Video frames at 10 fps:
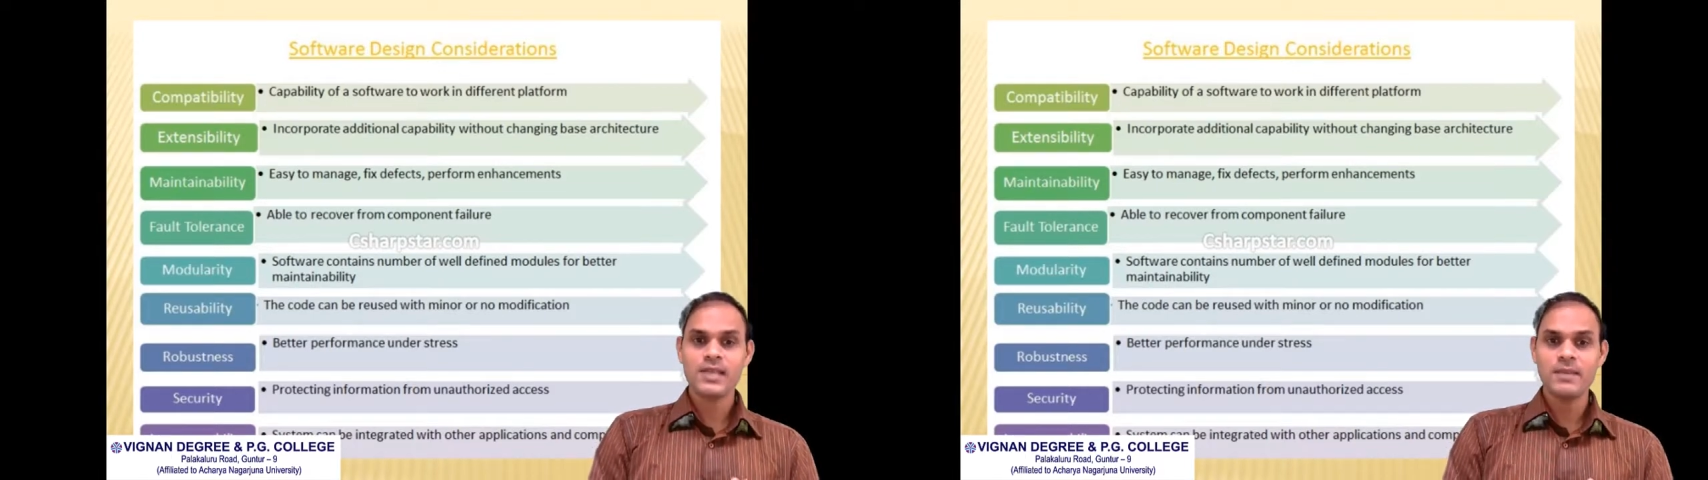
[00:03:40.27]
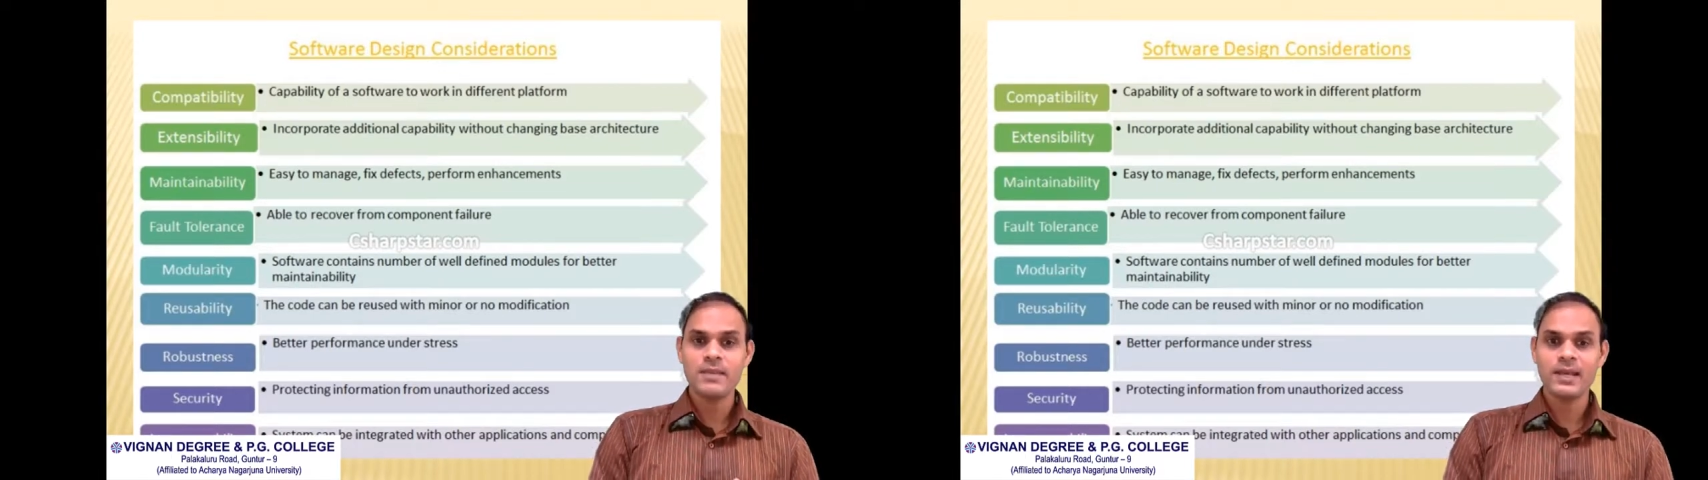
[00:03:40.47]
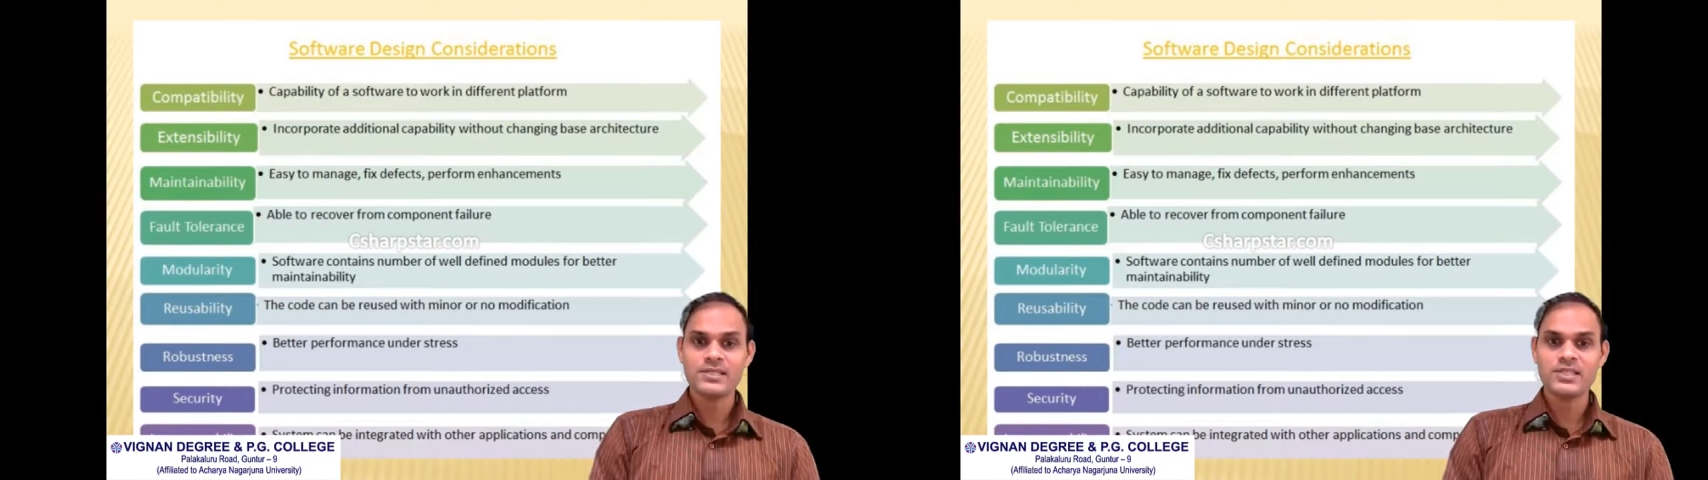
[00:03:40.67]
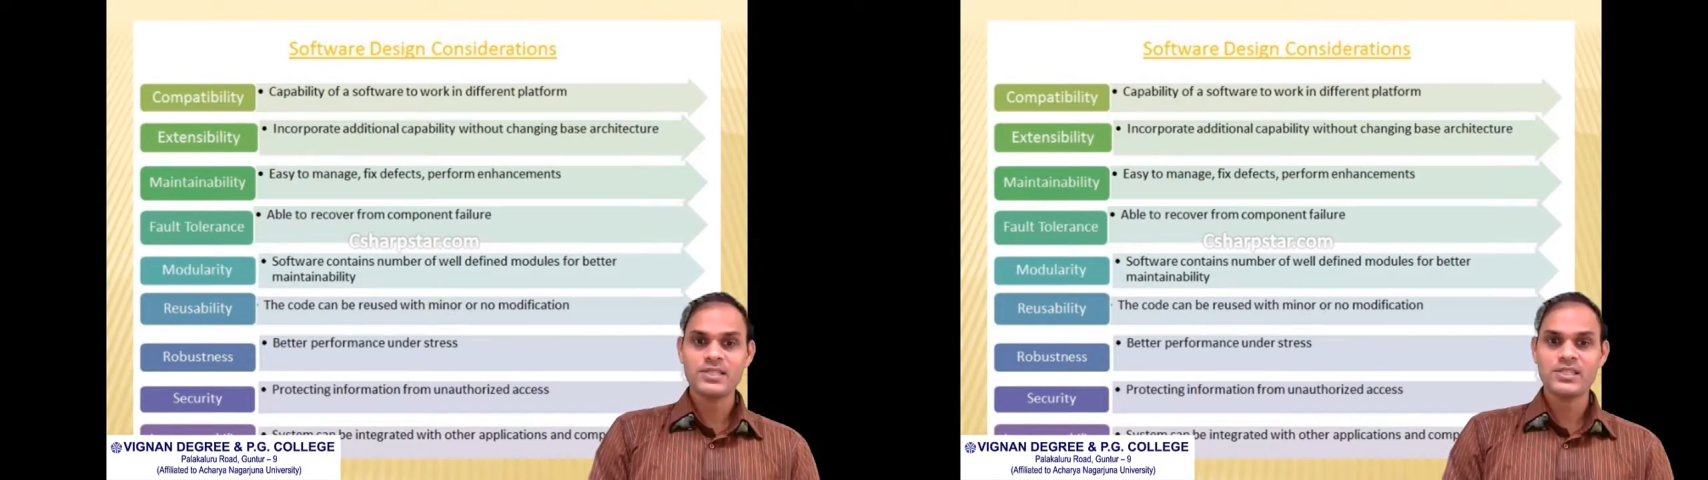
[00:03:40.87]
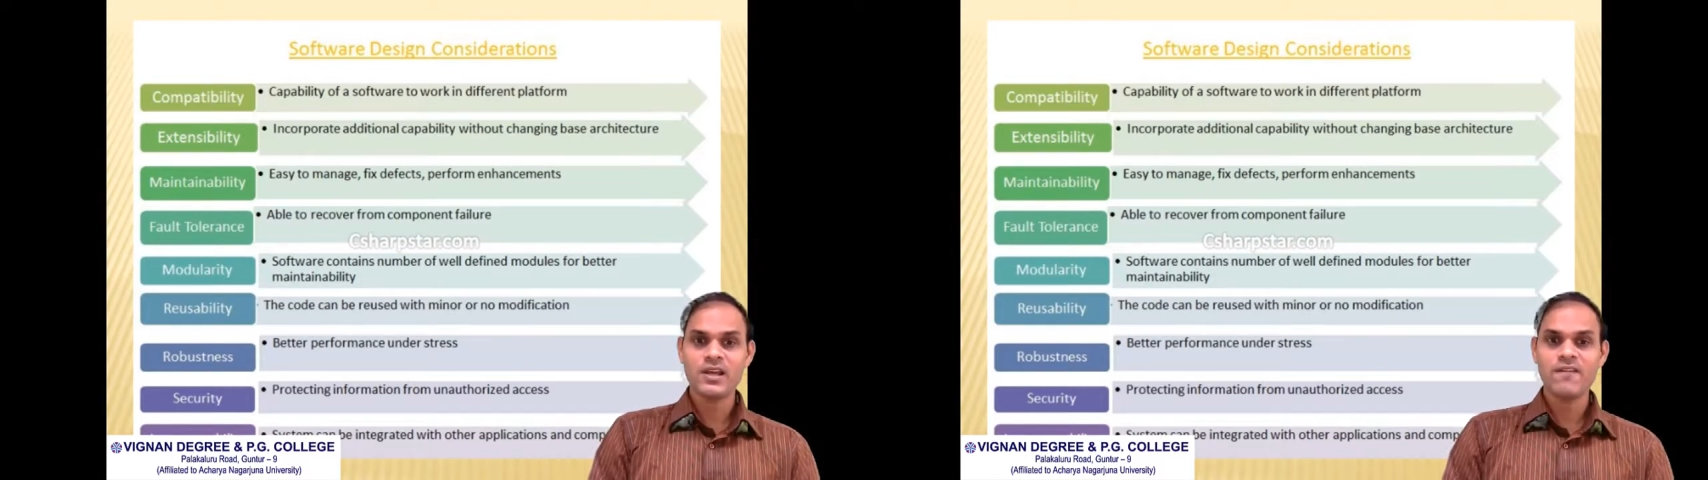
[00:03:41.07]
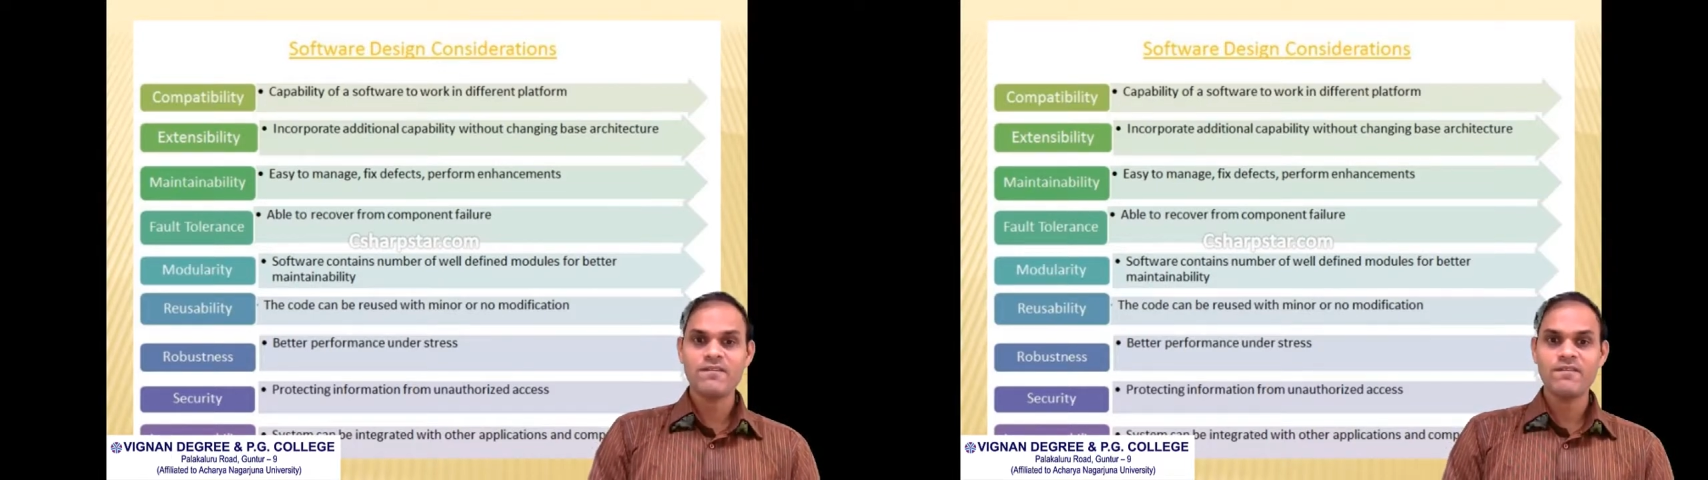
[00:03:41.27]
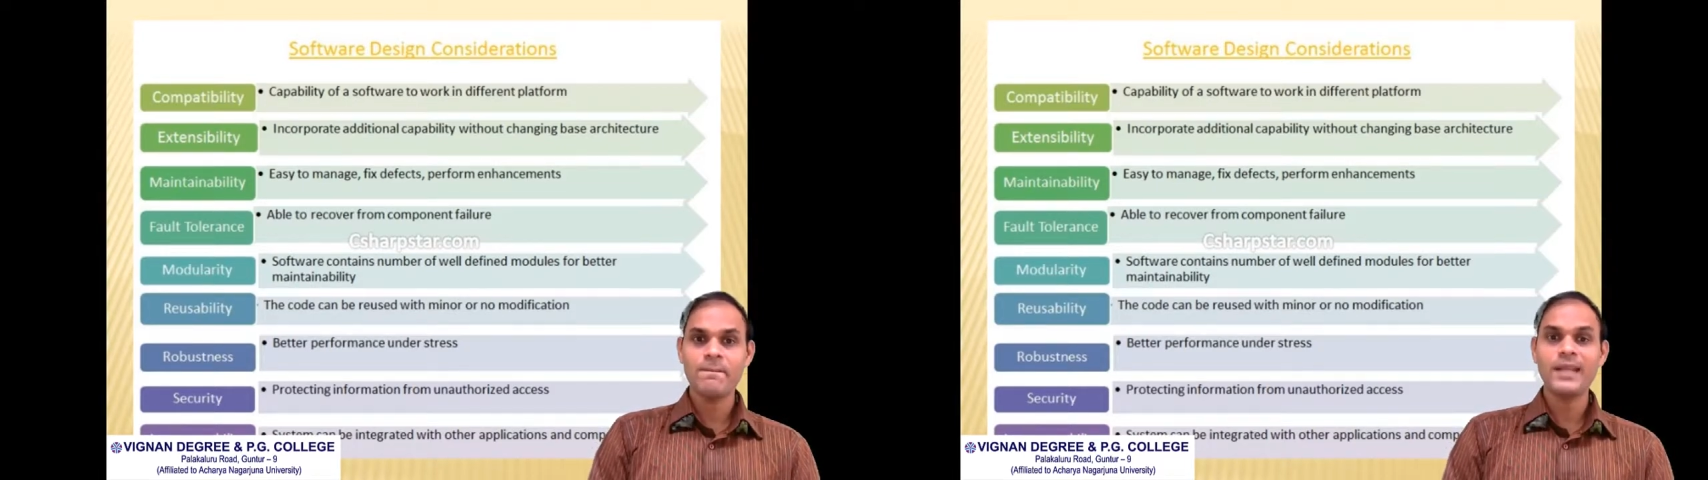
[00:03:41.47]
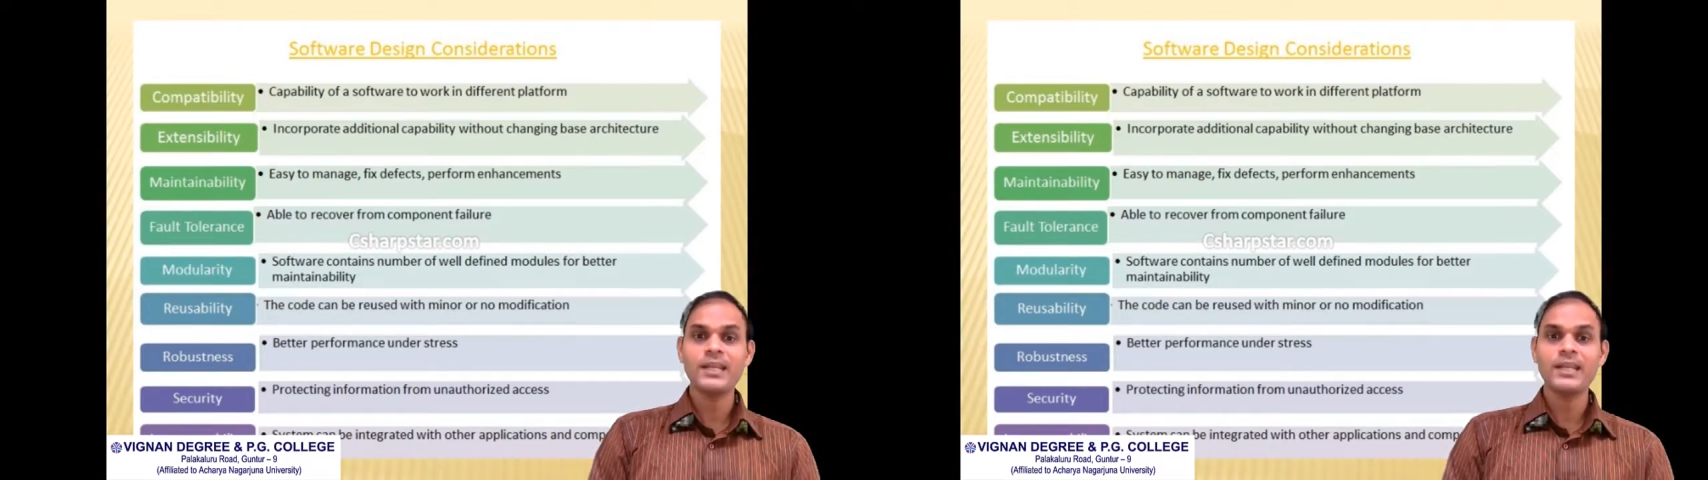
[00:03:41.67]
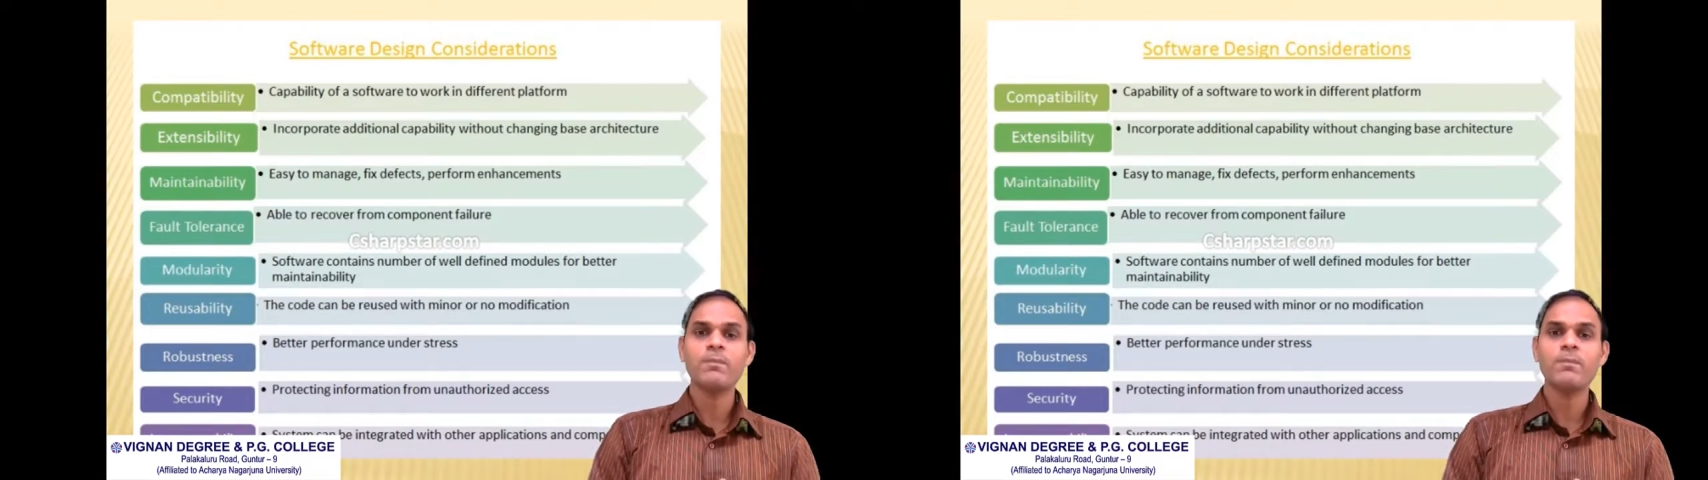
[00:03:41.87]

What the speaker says: can be consisting of the better